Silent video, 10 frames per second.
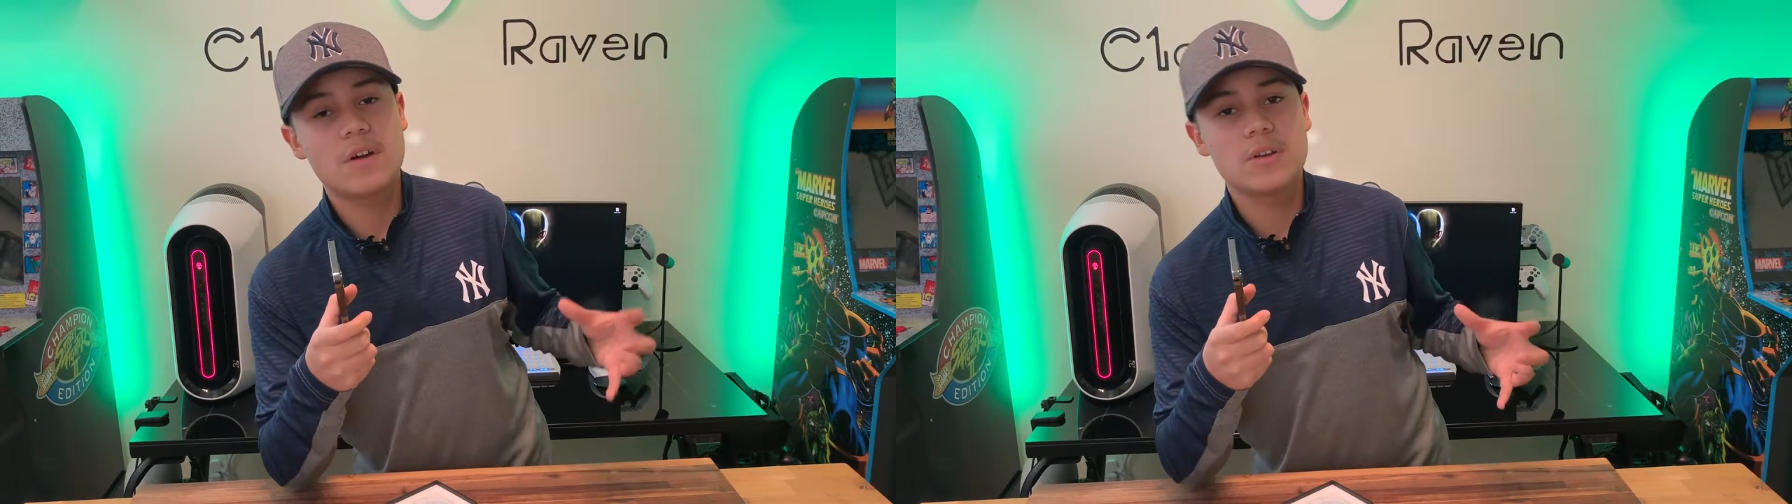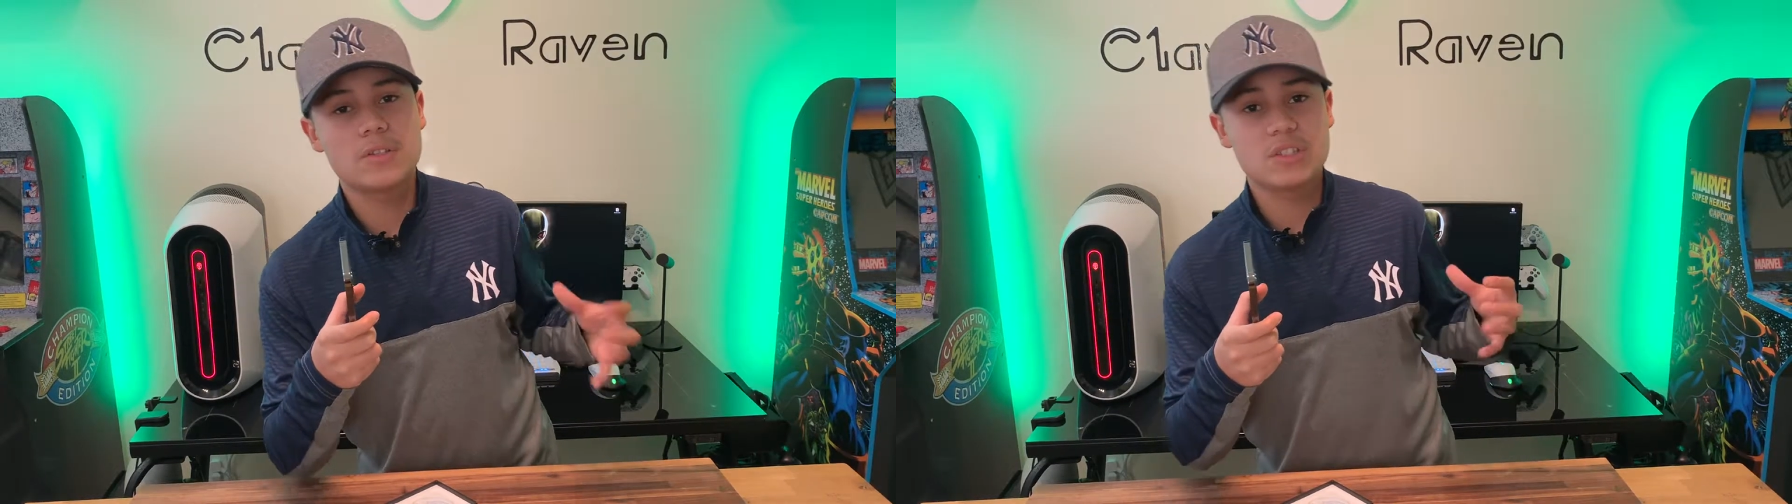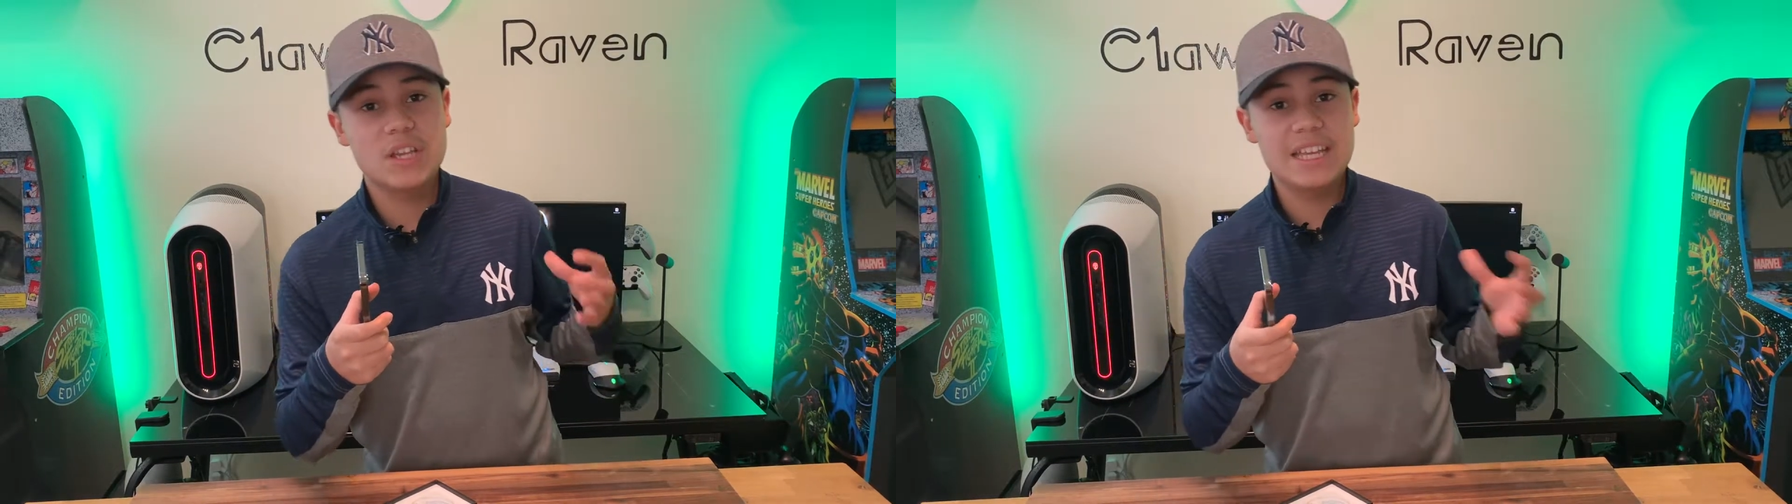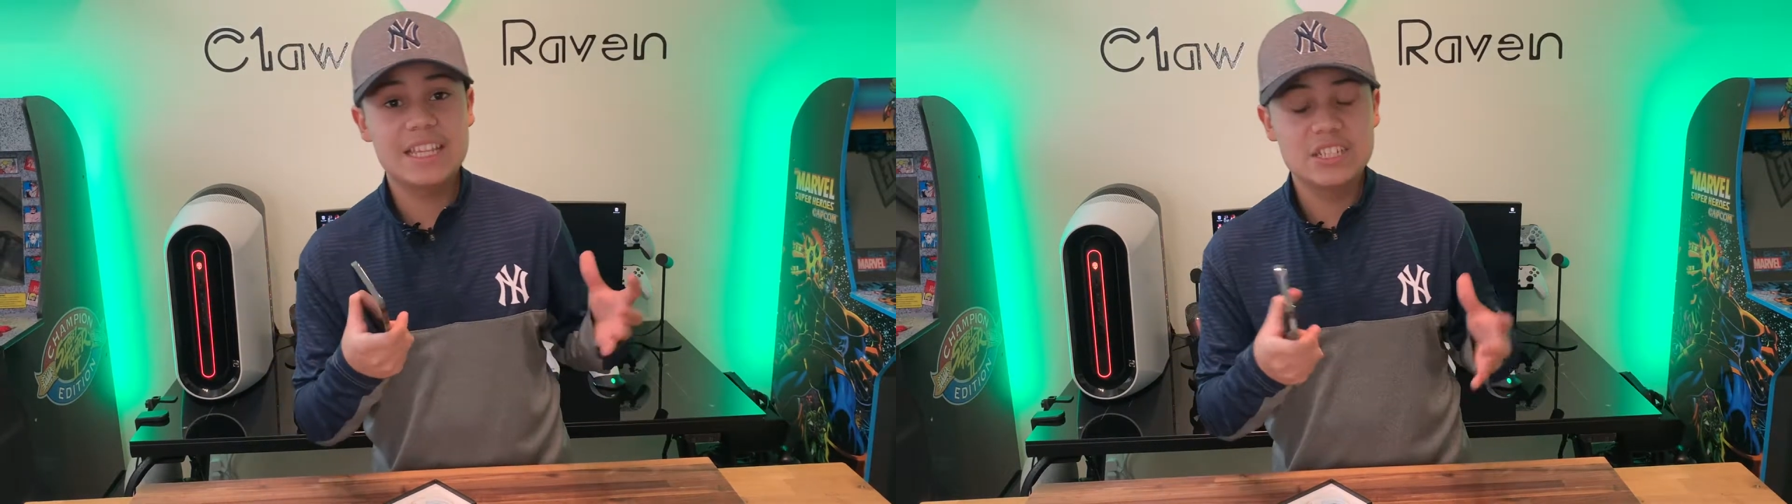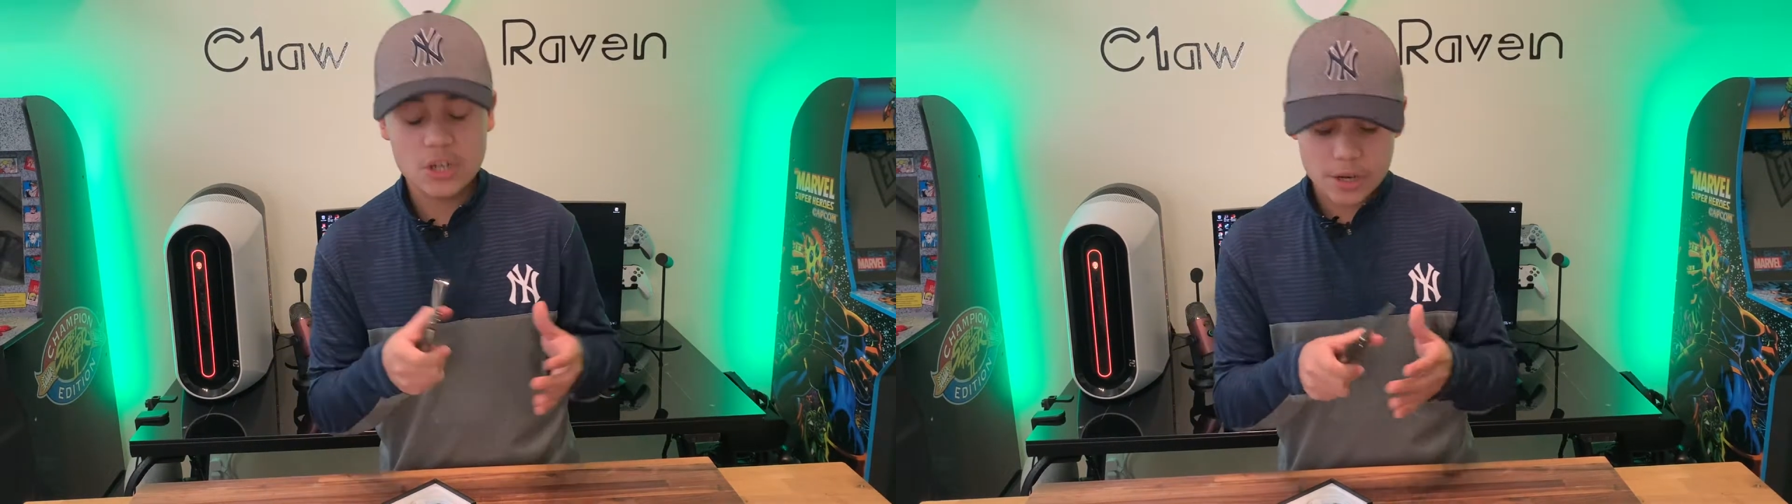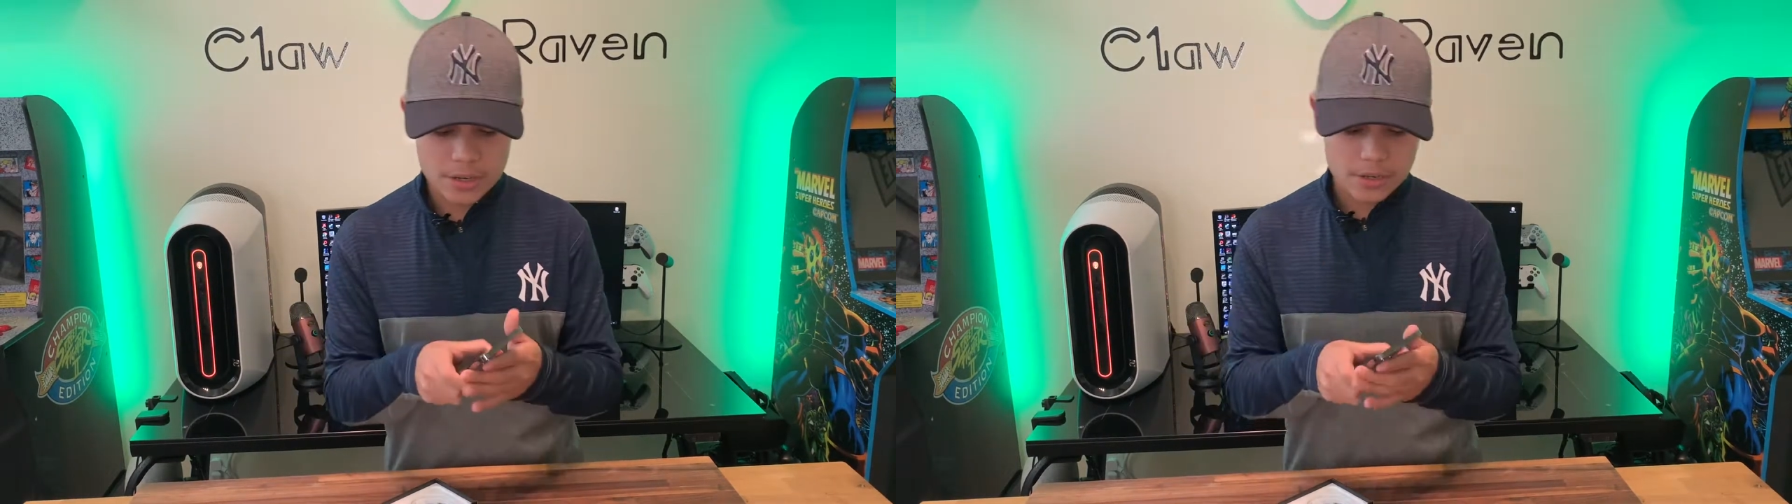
photos in the dark.